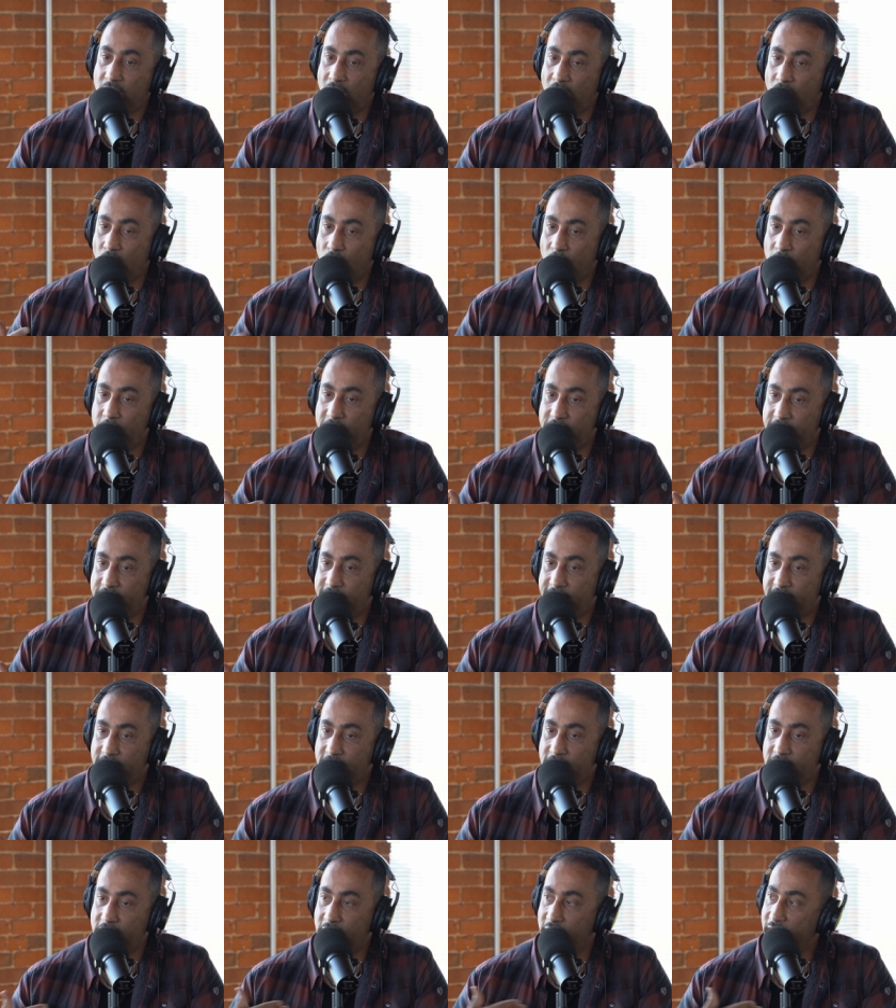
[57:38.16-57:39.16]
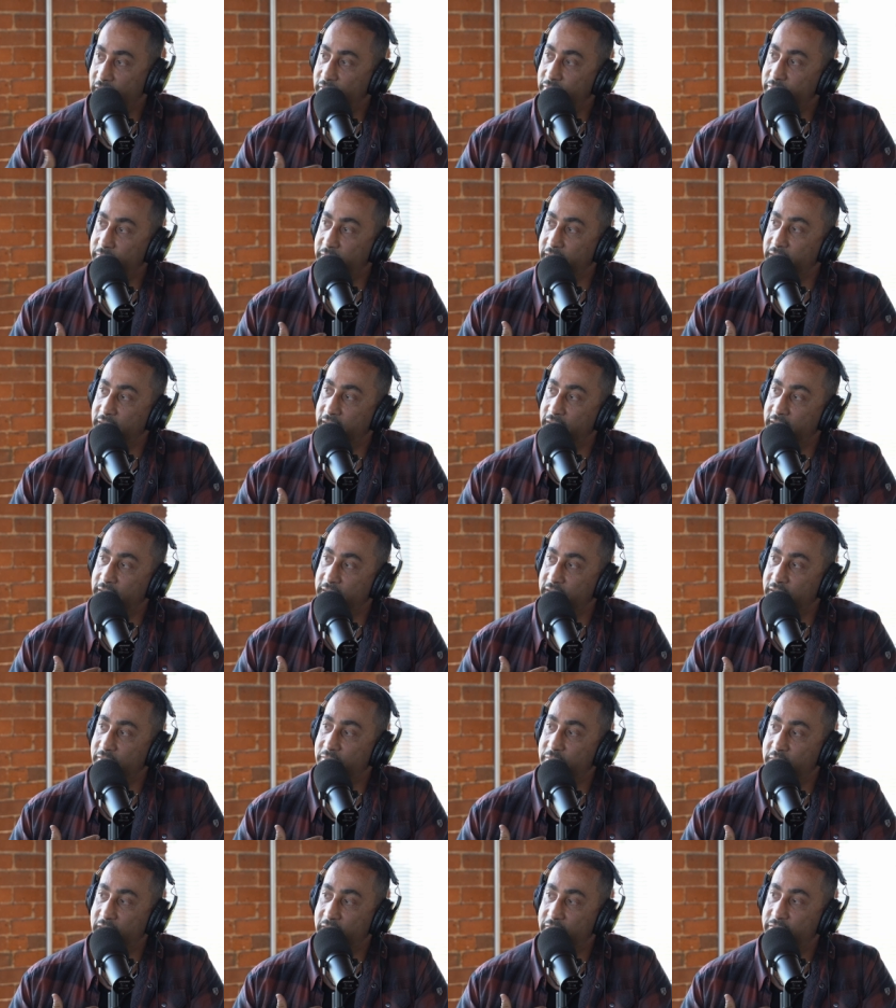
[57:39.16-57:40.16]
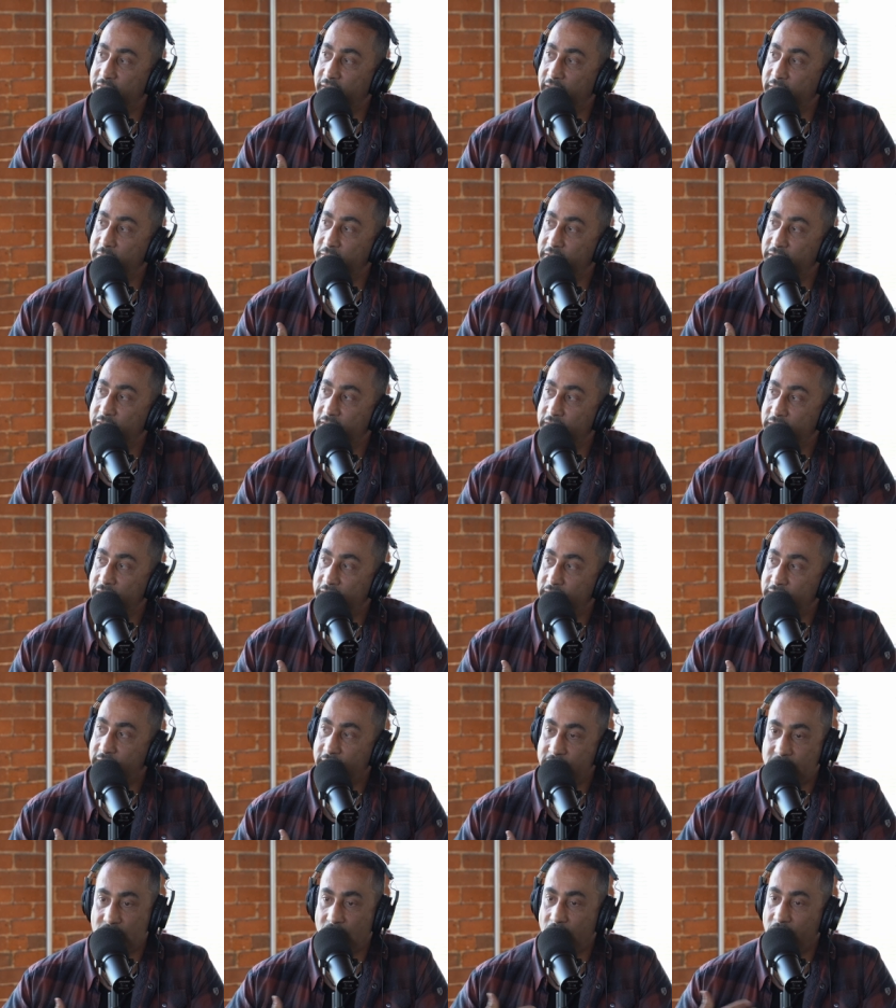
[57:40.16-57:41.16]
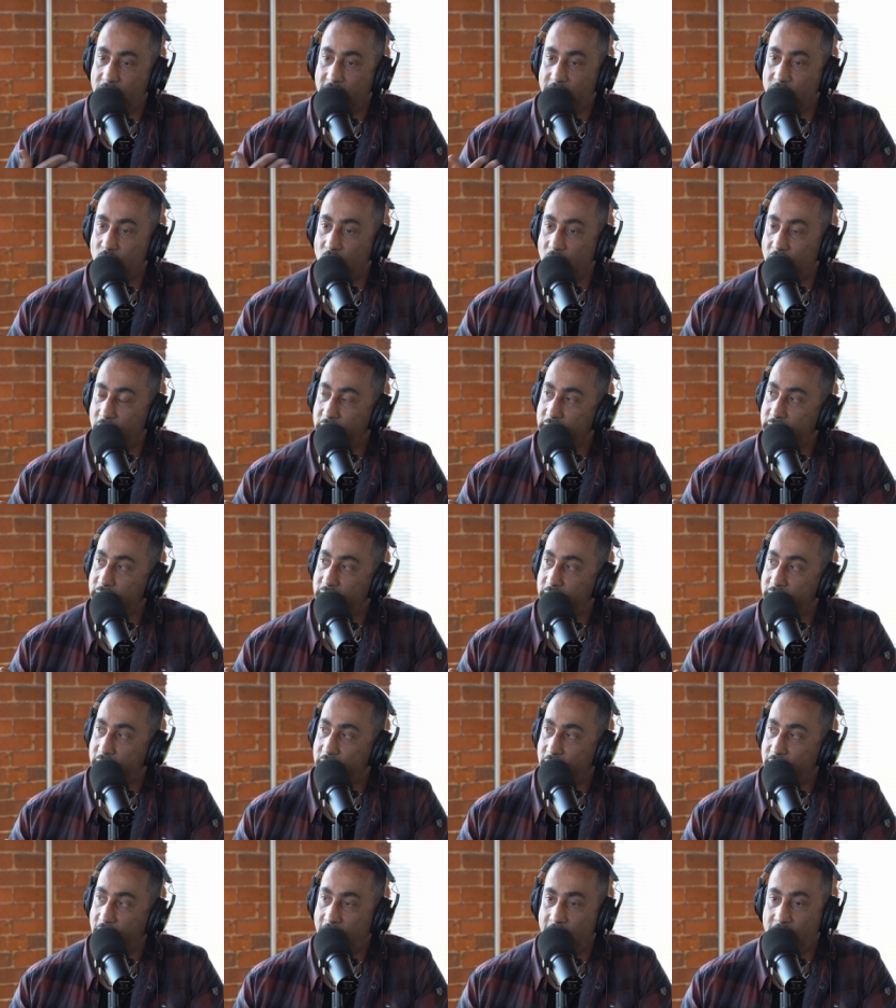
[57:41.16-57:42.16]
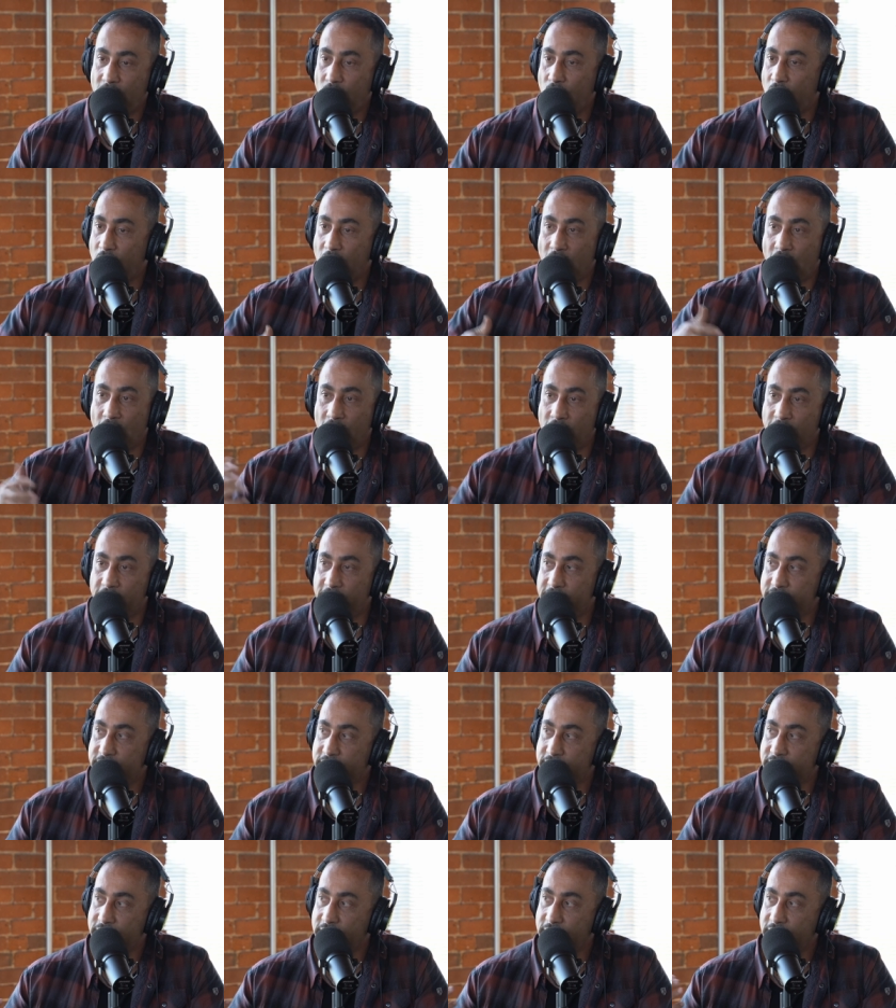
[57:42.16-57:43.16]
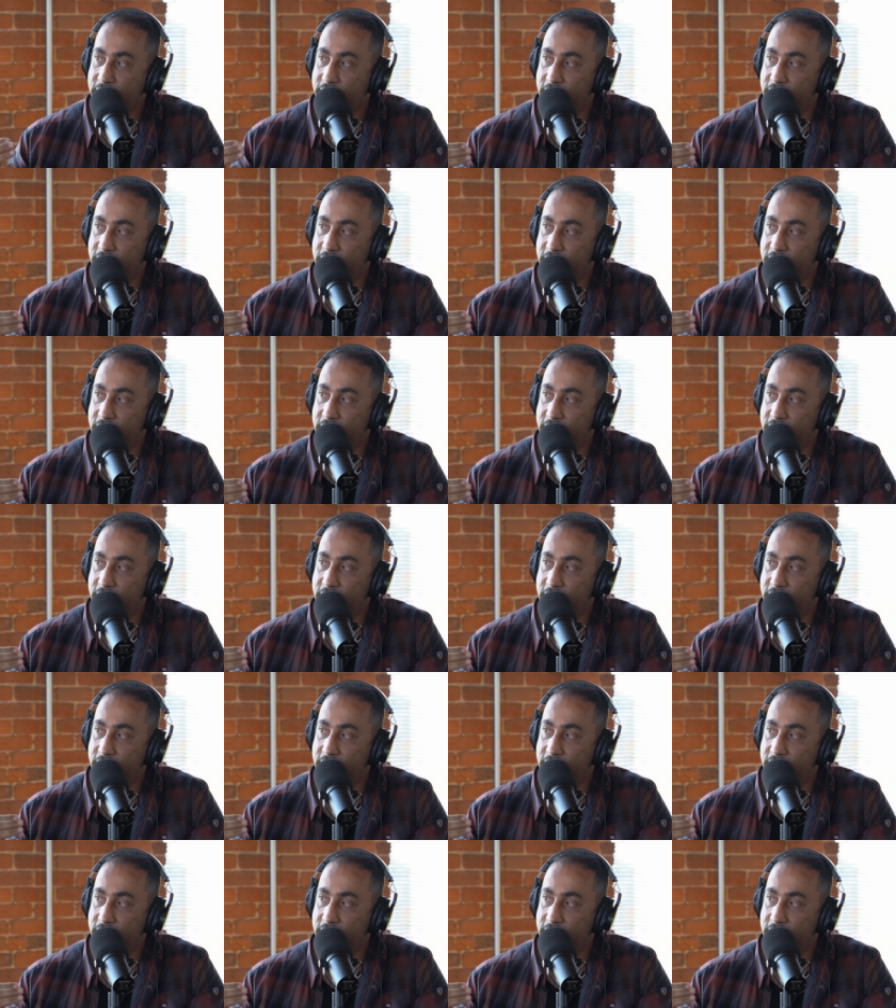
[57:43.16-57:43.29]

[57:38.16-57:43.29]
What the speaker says: a woman that could love me and give me a family? That's all I want. I don't want all this.